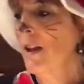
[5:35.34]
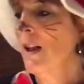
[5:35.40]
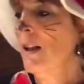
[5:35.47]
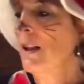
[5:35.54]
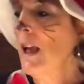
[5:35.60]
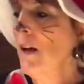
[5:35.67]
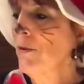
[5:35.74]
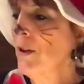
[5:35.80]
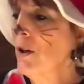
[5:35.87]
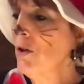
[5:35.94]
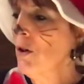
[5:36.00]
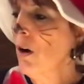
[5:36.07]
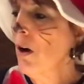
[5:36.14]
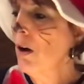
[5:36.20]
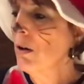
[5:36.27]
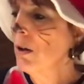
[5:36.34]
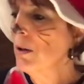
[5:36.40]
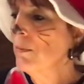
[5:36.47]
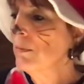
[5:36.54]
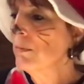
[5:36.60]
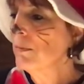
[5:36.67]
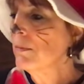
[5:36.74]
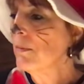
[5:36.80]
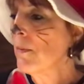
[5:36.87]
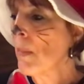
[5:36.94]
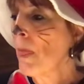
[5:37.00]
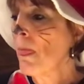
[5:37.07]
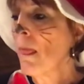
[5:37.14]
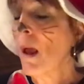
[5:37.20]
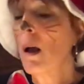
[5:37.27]
Laughed the dog,
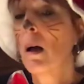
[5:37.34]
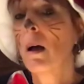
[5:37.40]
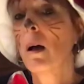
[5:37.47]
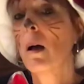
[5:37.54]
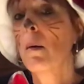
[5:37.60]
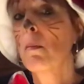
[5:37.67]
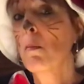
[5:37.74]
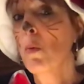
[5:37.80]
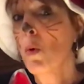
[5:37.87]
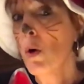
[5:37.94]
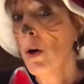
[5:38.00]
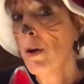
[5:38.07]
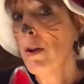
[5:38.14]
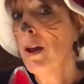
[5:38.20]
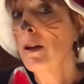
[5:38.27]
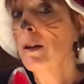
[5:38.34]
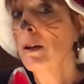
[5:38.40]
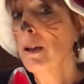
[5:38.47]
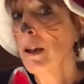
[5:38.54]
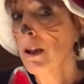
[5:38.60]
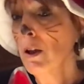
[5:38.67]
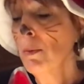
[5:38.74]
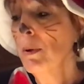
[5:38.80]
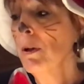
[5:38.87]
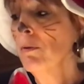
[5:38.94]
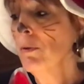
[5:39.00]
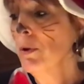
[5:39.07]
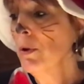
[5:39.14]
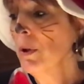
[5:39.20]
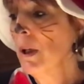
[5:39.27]
more than a little bit
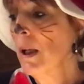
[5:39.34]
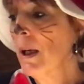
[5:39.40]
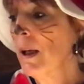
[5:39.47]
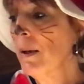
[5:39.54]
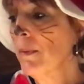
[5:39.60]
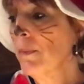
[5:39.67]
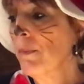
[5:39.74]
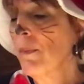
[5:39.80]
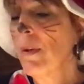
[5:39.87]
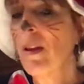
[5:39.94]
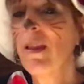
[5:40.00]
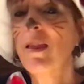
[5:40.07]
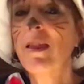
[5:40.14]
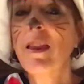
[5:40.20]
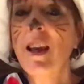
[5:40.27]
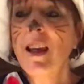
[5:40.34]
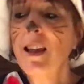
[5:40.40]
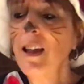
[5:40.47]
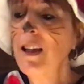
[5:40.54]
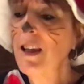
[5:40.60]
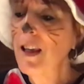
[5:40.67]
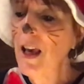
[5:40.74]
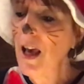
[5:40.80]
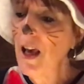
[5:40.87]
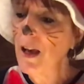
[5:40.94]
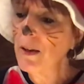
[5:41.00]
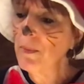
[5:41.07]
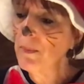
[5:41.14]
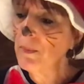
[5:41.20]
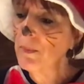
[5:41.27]
rudely. "Think
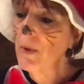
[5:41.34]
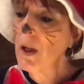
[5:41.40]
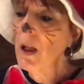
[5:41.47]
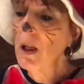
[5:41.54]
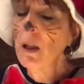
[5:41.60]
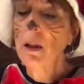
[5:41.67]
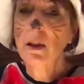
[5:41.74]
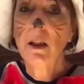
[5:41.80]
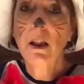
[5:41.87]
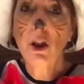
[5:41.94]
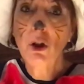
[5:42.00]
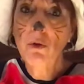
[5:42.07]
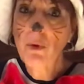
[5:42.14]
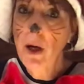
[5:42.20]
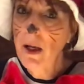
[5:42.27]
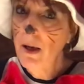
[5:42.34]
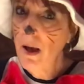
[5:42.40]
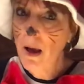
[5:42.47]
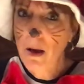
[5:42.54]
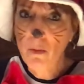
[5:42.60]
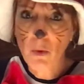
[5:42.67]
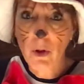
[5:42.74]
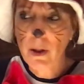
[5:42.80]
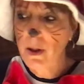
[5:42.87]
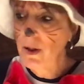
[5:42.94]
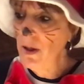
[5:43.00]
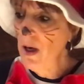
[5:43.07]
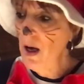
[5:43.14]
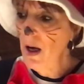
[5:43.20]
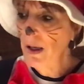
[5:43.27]
again." Little Red Hen was
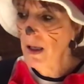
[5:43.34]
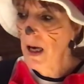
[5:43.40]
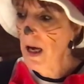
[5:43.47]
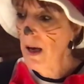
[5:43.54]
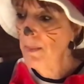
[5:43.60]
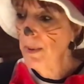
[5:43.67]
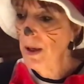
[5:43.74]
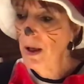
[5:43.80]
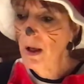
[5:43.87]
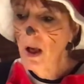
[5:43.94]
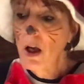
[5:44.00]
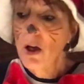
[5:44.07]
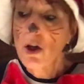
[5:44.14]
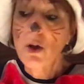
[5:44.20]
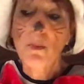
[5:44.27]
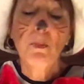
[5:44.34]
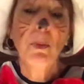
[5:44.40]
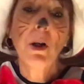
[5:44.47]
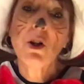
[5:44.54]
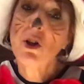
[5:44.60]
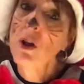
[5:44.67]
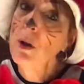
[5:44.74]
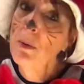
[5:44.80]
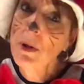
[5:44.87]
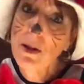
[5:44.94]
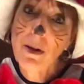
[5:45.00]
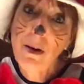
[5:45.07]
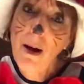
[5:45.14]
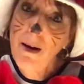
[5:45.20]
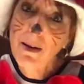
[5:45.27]
not happy, but she was
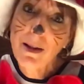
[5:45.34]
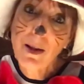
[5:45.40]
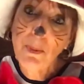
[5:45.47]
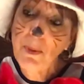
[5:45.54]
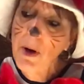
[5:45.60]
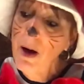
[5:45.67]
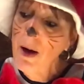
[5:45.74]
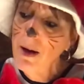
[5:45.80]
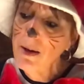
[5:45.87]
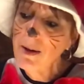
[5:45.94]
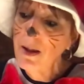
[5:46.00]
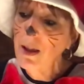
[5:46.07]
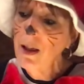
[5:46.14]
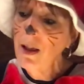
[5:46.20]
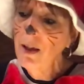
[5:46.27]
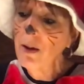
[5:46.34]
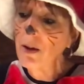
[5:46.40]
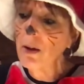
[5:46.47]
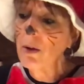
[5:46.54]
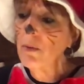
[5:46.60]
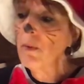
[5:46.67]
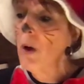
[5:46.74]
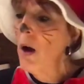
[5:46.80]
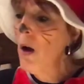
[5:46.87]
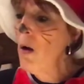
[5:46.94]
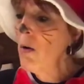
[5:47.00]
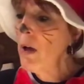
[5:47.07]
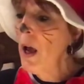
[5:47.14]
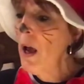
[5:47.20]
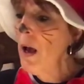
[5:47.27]
not surprised either.
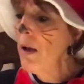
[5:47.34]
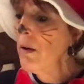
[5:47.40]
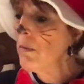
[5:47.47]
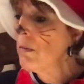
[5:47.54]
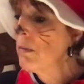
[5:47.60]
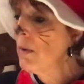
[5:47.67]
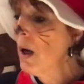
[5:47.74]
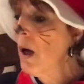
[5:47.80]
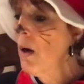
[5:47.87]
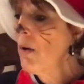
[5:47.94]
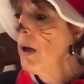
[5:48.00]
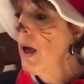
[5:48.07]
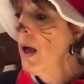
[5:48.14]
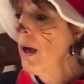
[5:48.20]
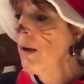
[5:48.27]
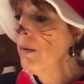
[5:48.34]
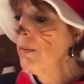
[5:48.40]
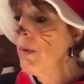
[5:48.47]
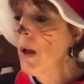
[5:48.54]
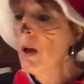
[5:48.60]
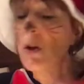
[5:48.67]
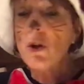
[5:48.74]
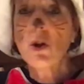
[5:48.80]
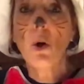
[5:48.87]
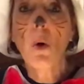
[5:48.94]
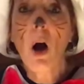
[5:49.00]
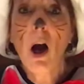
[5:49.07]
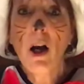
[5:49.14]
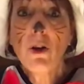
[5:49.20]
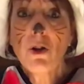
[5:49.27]
Okay, so
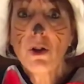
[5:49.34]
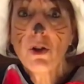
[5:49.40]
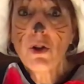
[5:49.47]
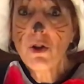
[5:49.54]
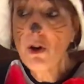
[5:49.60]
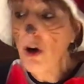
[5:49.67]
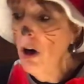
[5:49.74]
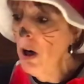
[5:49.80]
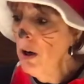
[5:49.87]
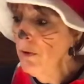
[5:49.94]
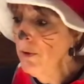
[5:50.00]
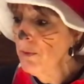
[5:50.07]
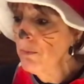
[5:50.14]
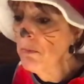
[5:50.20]
I should starve?